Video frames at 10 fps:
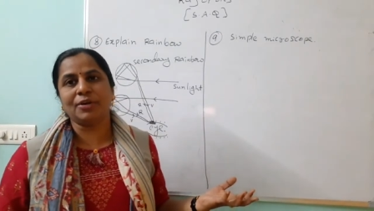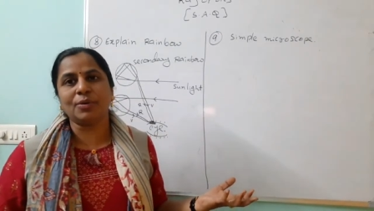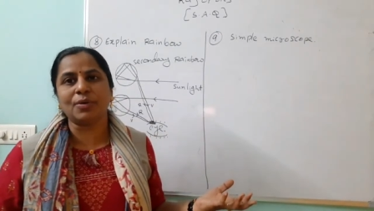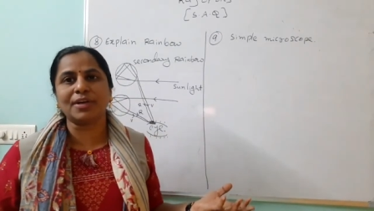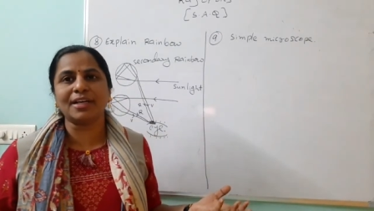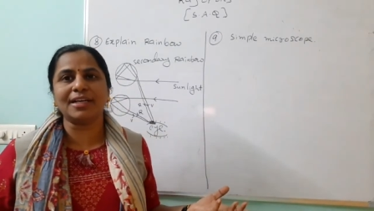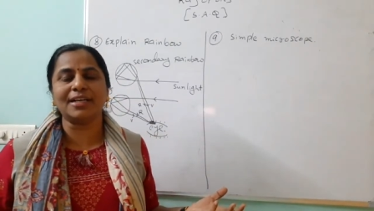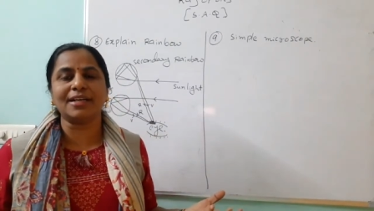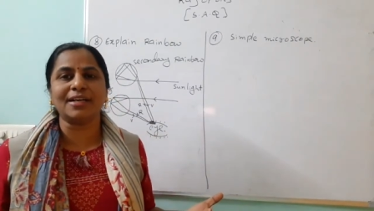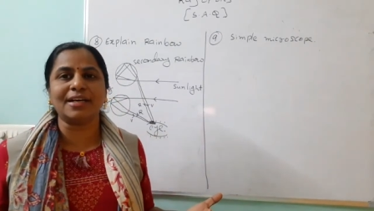Total
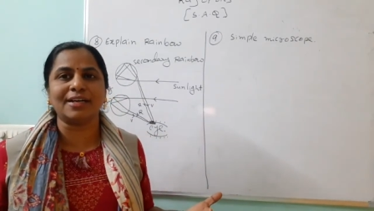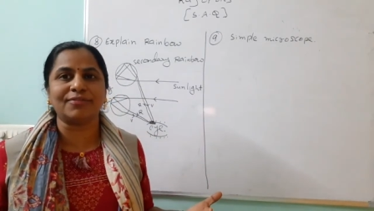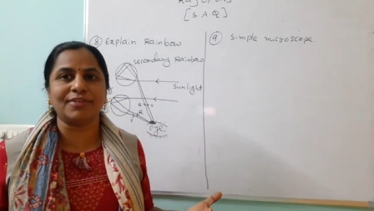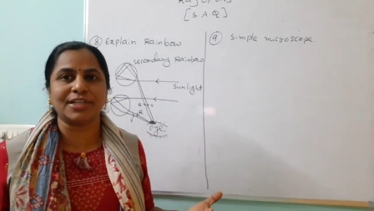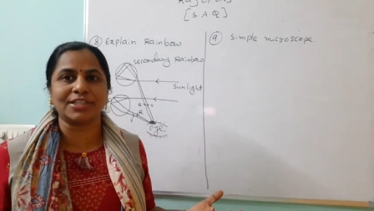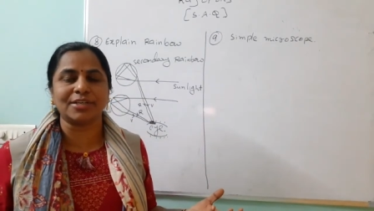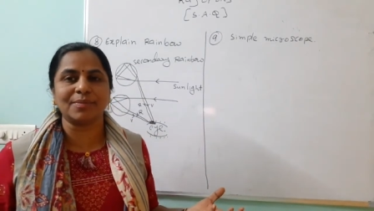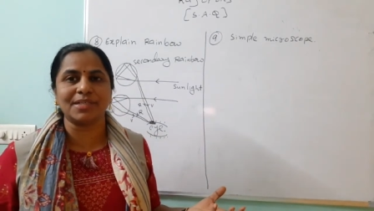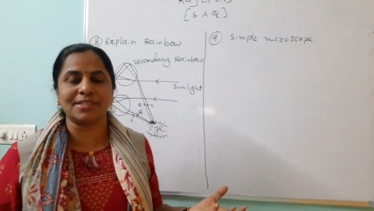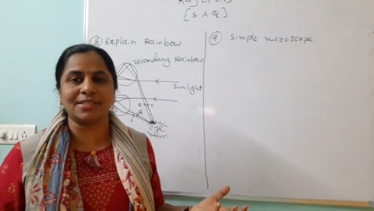internal reflection
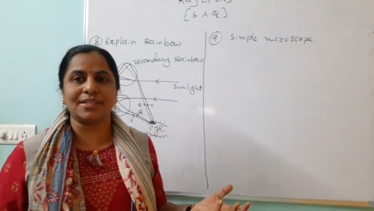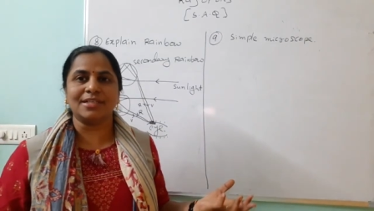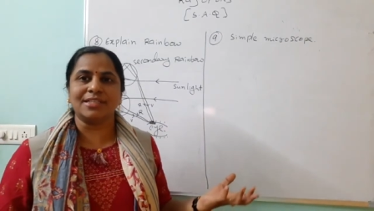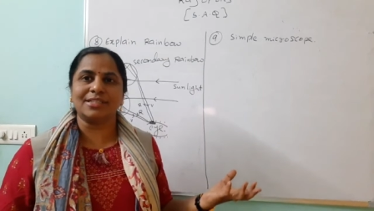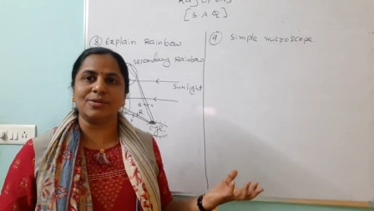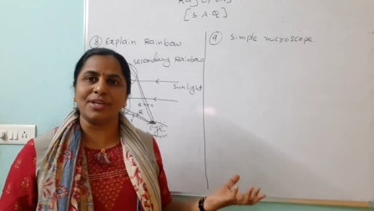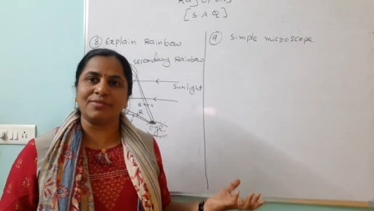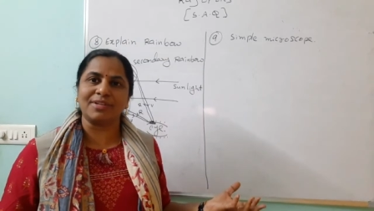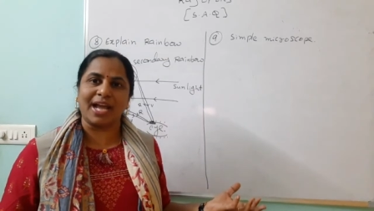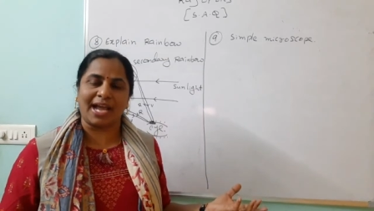means, so
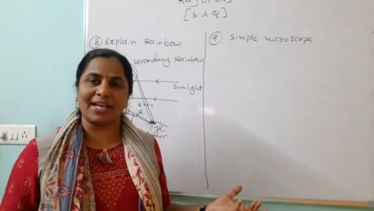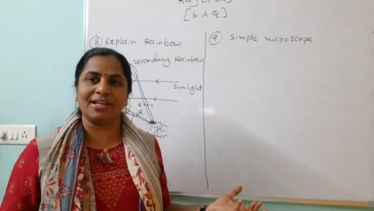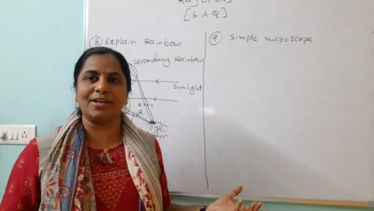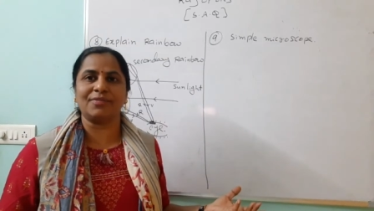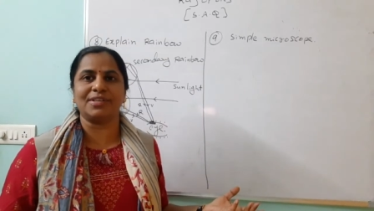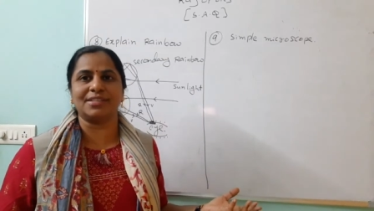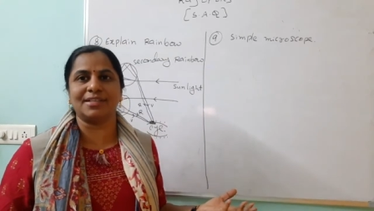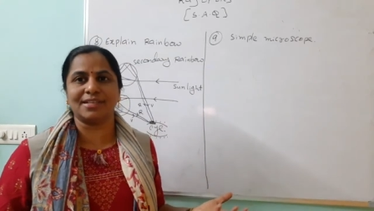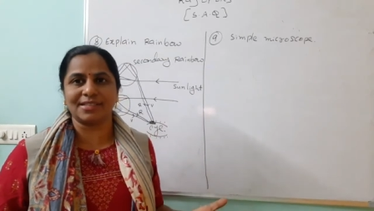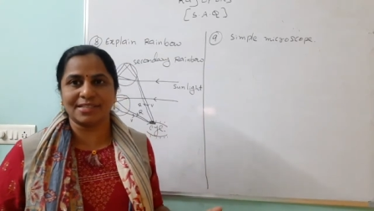if the angle of
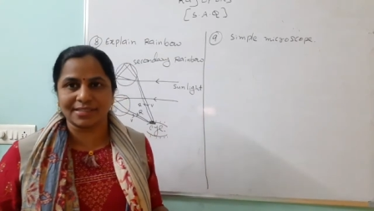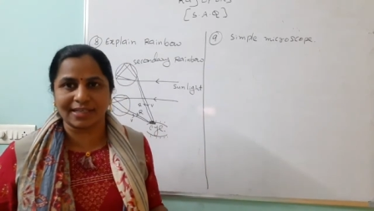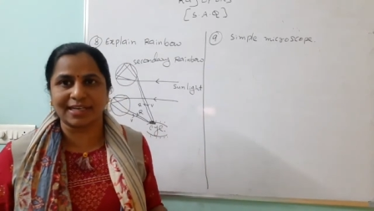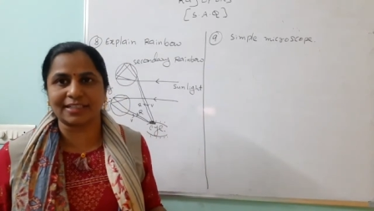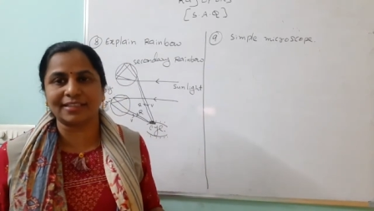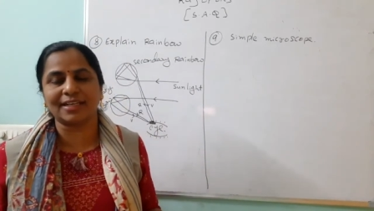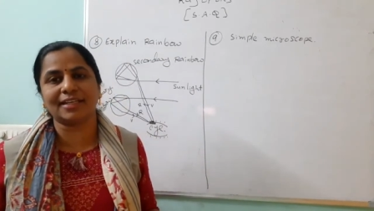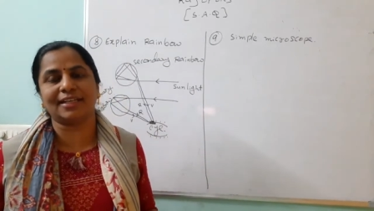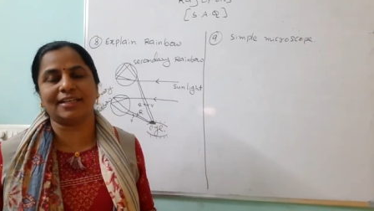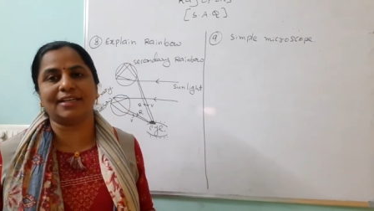incidence is greater than
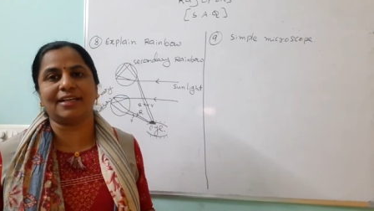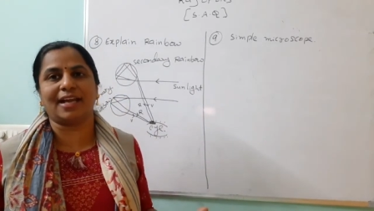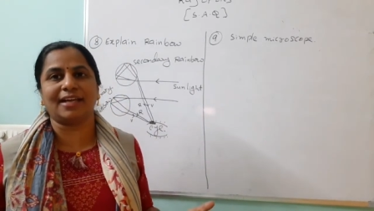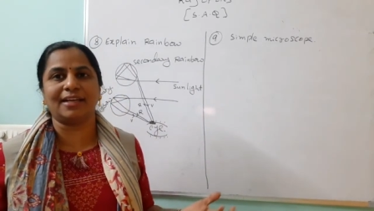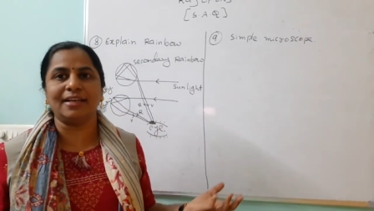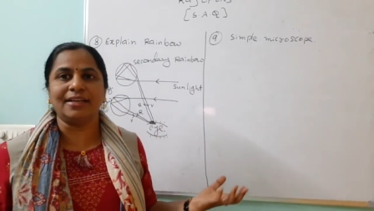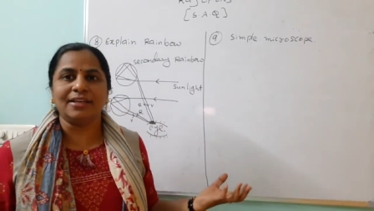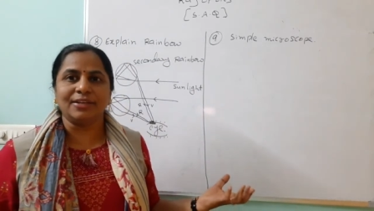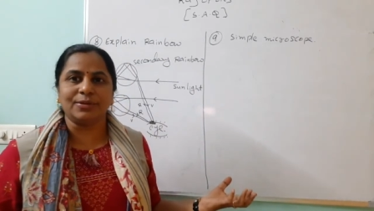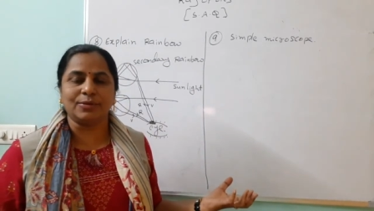critical angle,
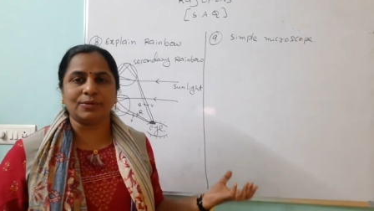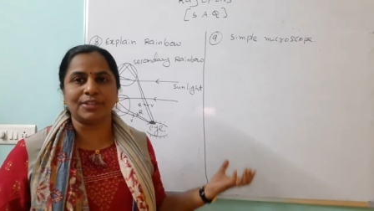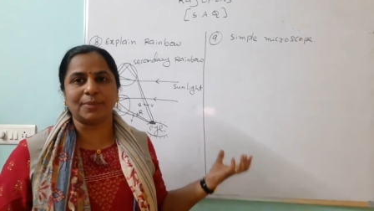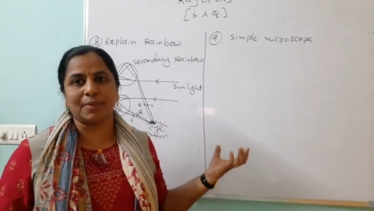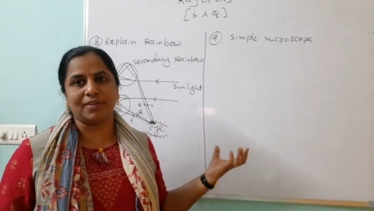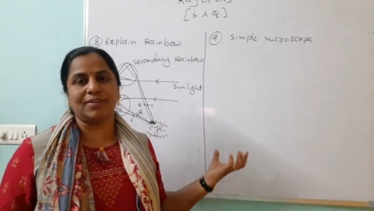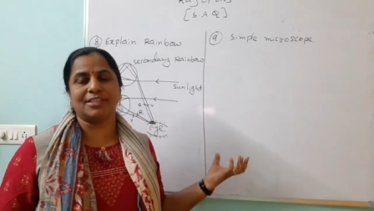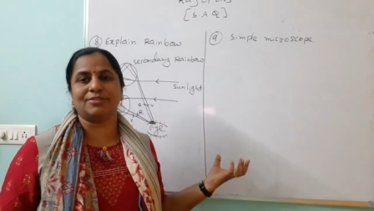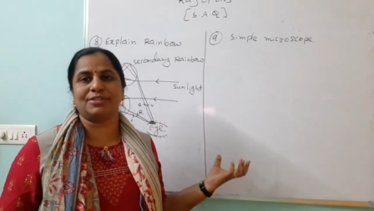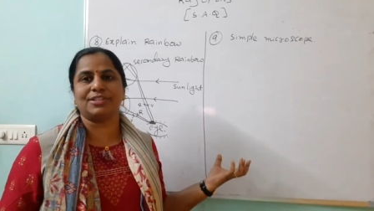you know that
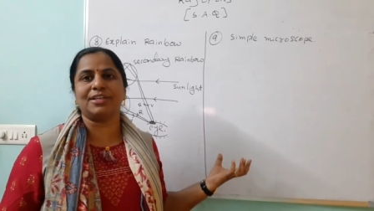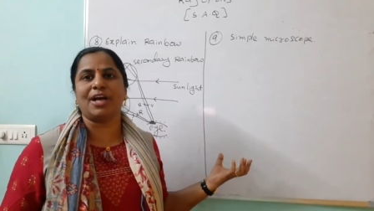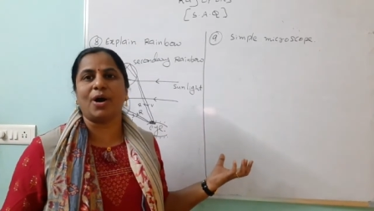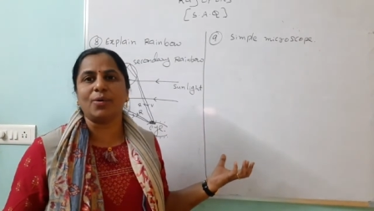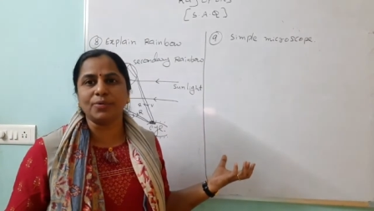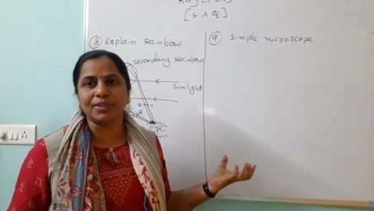previous question, how